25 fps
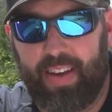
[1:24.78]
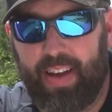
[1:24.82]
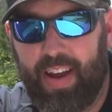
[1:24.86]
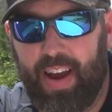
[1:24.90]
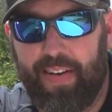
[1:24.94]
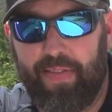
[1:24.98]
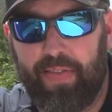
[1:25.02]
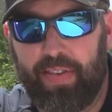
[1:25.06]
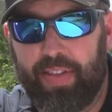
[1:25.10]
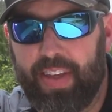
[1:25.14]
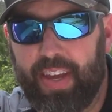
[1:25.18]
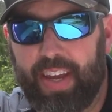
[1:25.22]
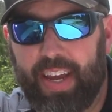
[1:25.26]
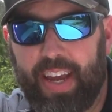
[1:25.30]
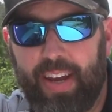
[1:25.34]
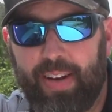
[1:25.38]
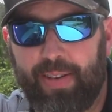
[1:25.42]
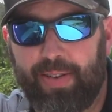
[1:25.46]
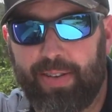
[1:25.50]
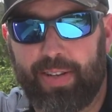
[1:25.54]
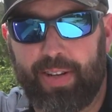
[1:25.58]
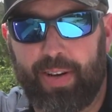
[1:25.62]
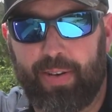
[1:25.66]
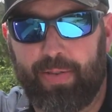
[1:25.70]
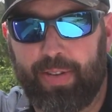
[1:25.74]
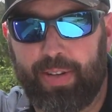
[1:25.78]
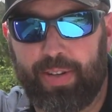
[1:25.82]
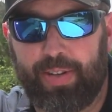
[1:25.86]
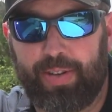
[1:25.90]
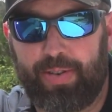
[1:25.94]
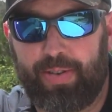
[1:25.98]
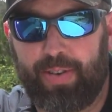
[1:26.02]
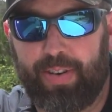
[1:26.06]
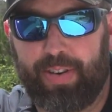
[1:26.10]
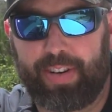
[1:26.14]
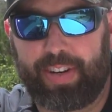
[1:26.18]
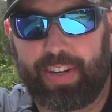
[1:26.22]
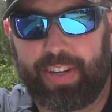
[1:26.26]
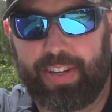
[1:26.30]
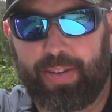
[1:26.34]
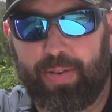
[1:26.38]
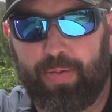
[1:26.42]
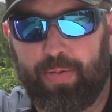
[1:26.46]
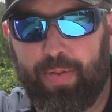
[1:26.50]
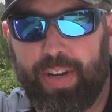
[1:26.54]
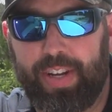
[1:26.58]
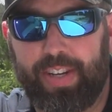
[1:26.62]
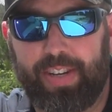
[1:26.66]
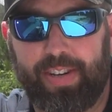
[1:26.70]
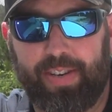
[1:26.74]
Everything else on this truck is
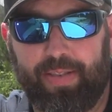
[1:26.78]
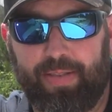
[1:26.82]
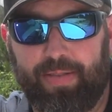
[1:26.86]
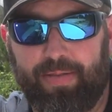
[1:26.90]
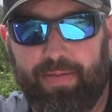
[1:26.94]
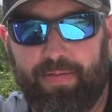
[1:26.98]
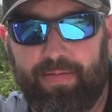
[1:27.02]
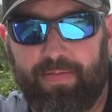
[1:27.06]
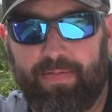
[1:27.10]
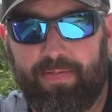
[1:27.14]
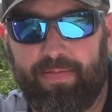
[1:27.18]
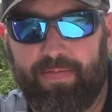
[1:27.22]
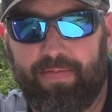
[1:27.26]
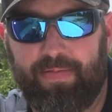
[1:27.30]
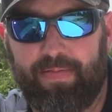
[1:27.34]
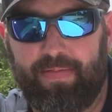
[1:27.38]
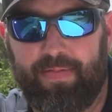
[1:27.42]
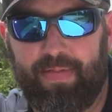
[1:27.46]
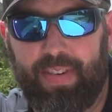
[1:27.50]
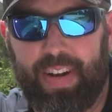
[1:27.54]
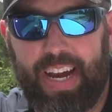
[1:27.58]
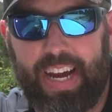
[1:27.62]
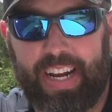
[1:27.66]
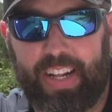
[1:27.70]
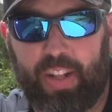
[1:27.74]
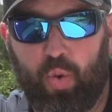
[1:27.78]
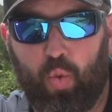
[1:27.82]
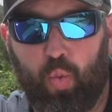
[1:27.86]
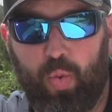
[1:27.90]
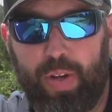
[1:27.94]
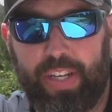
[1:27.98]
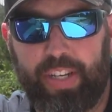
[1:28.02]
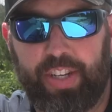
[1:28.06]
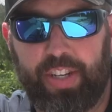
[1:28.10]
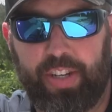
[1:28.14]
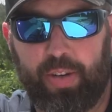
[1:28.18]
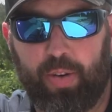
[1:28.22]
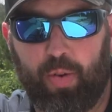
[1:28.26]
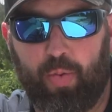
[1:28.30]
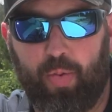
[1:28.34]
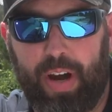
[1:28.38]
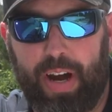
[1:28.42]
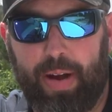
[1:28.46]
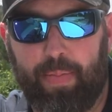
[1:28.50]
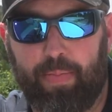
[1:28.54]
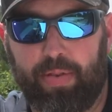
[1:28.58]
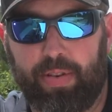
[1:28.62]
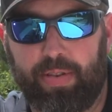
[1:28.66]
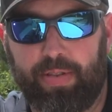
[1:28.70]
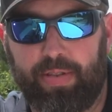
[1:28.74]
original, like the windshield
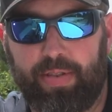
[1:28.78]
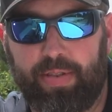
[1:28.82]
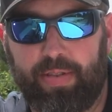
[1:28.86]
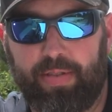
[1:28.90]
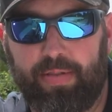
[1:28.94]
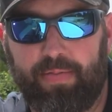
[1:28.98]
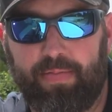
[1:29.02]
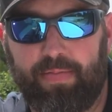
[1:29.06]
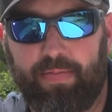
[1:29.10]
wipers.